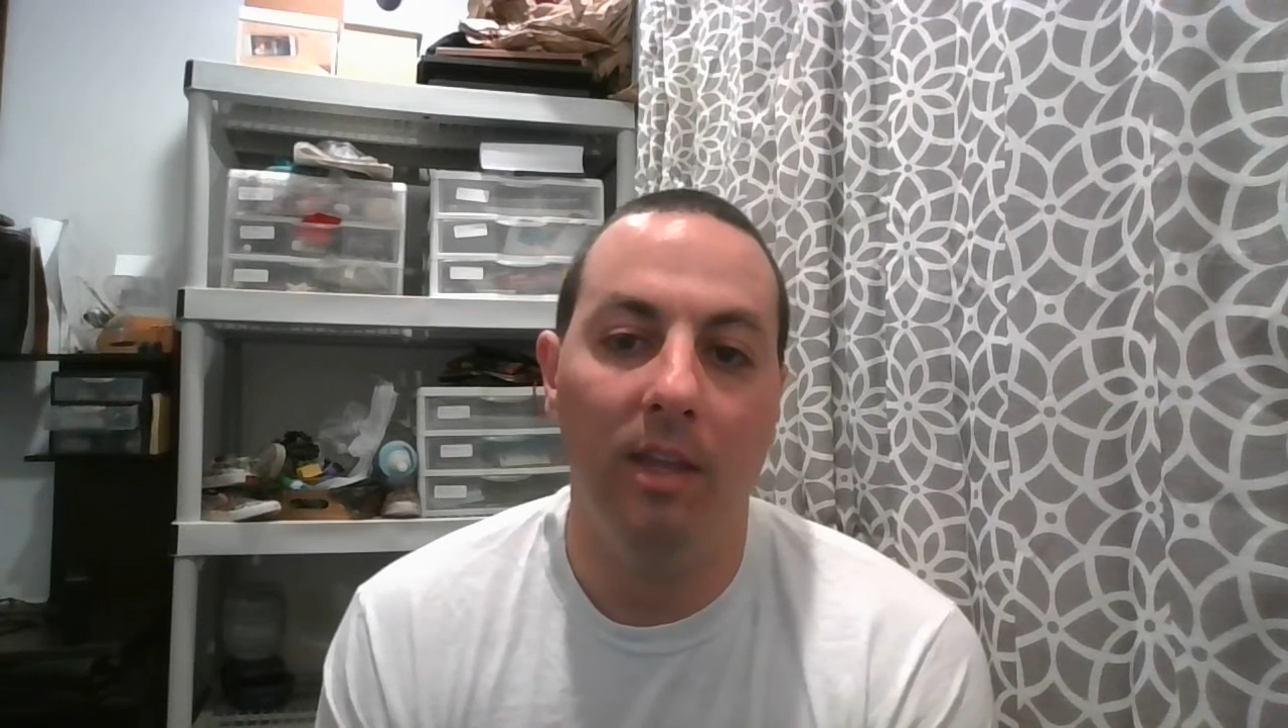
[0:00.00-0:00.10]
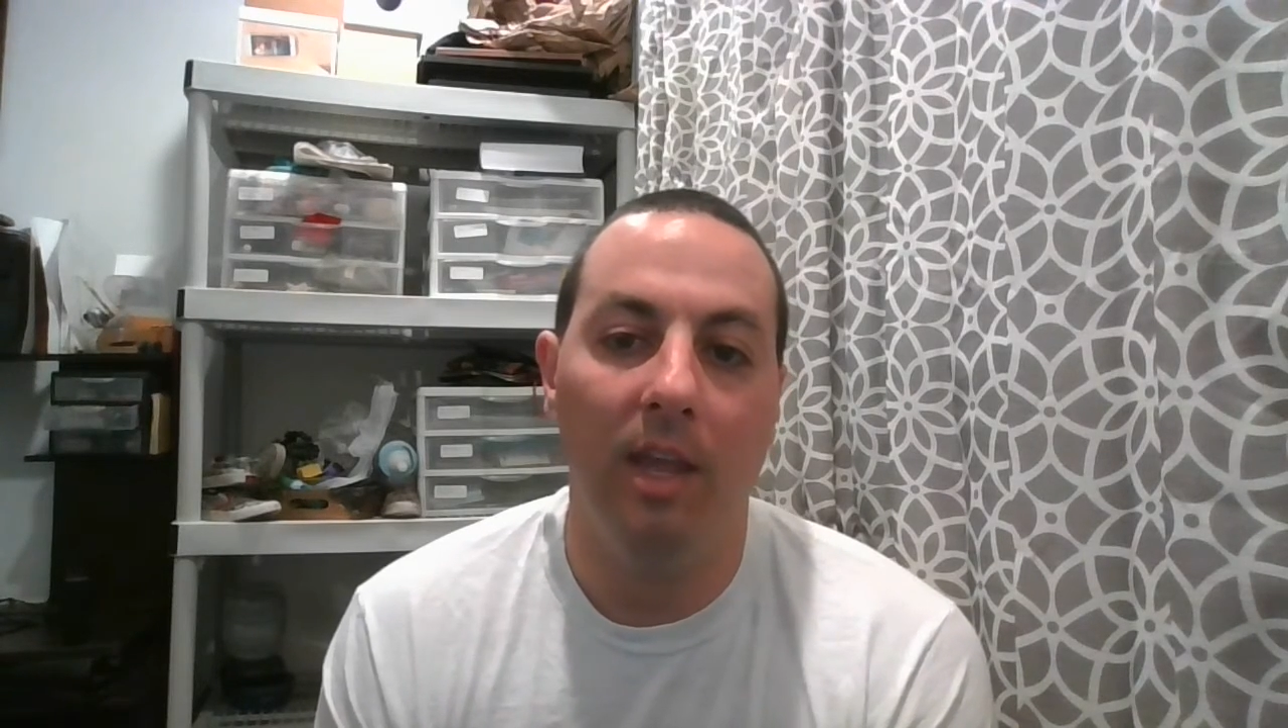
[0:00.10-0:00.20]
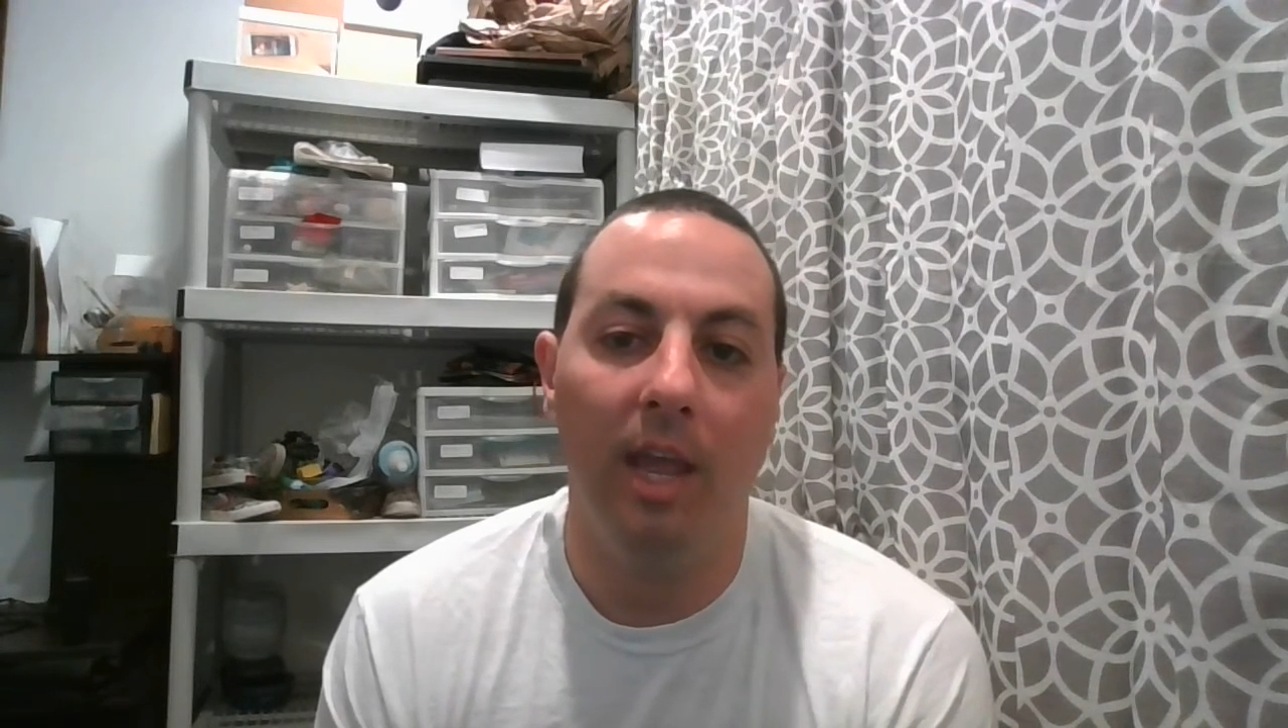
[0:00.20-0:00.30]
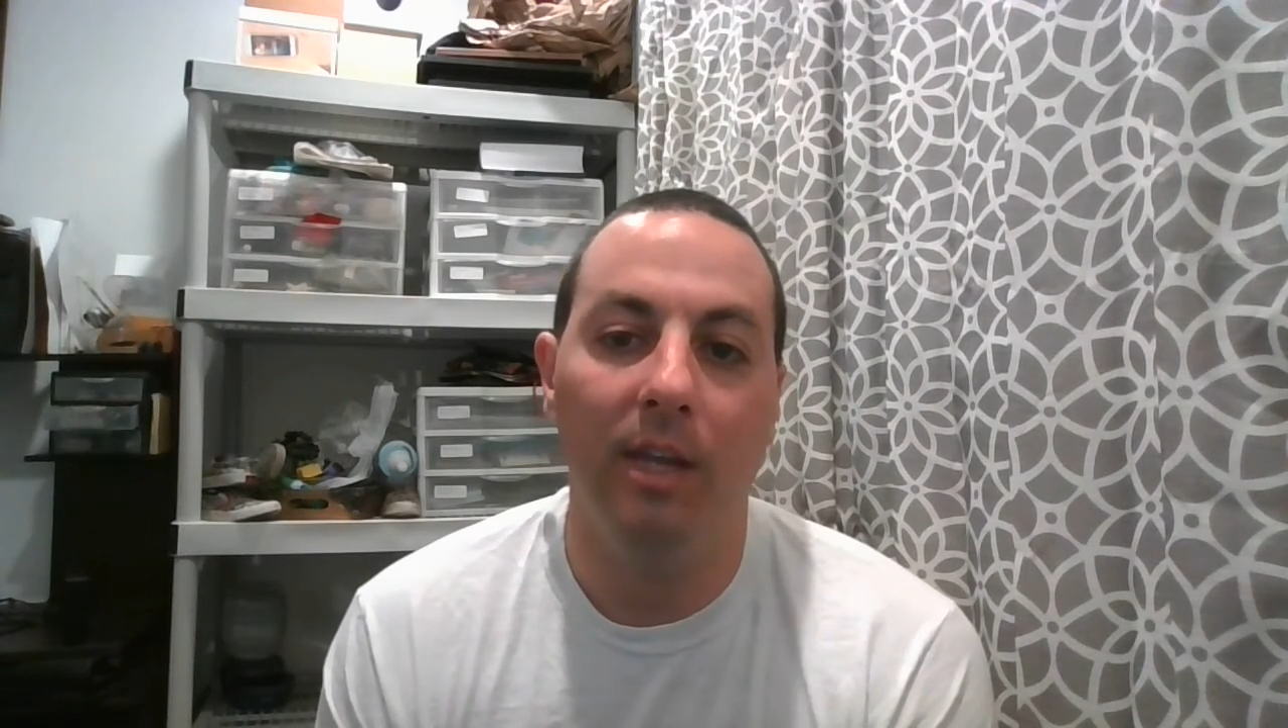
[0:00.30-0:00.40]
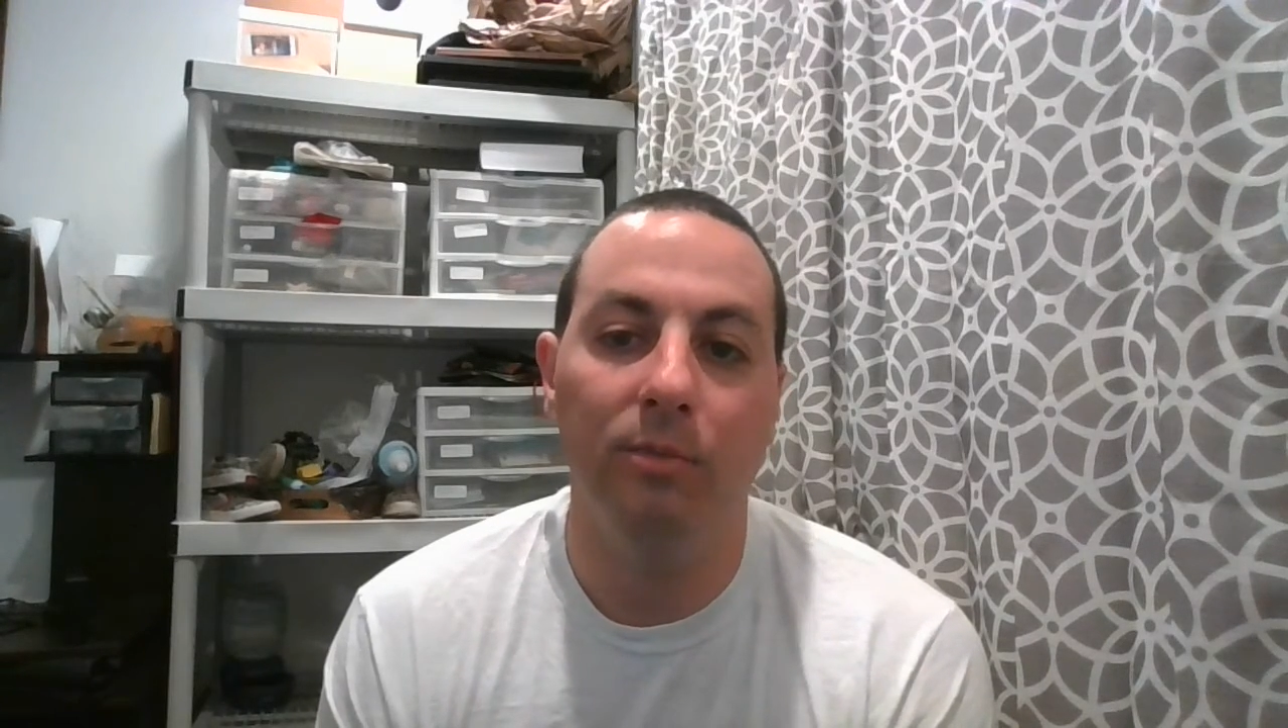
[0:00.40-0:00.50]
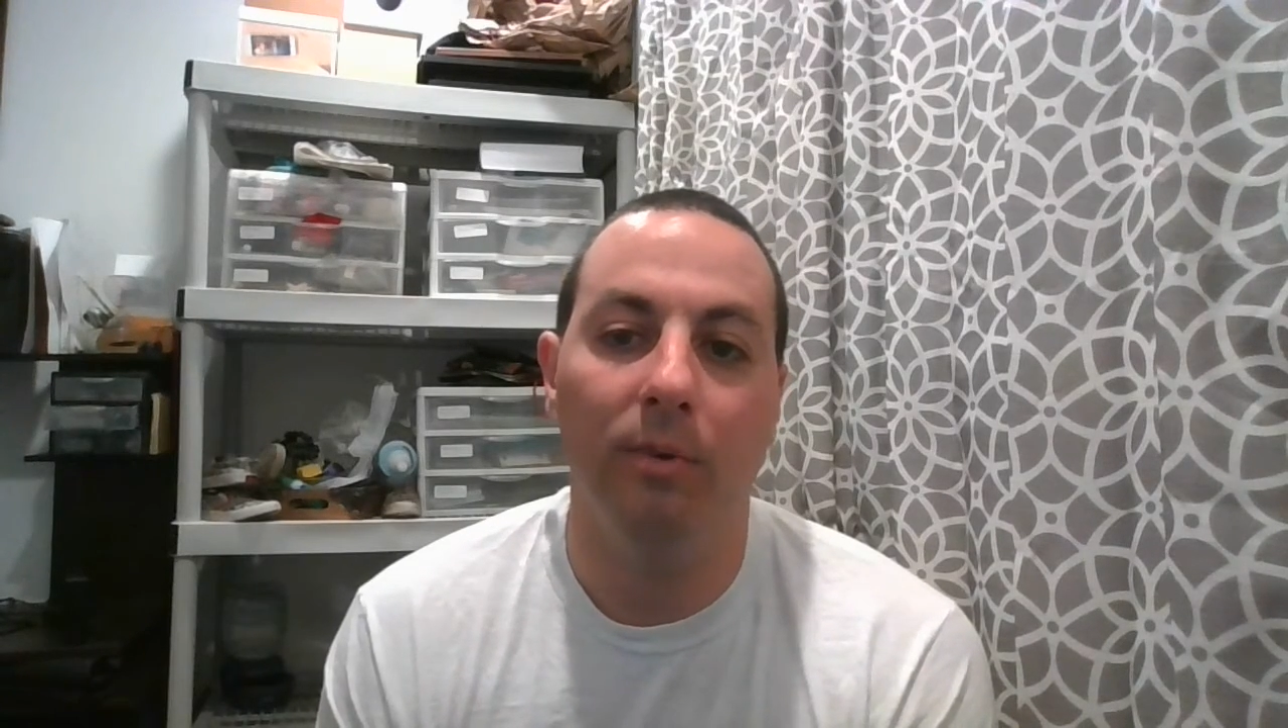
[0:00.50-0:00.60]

the cage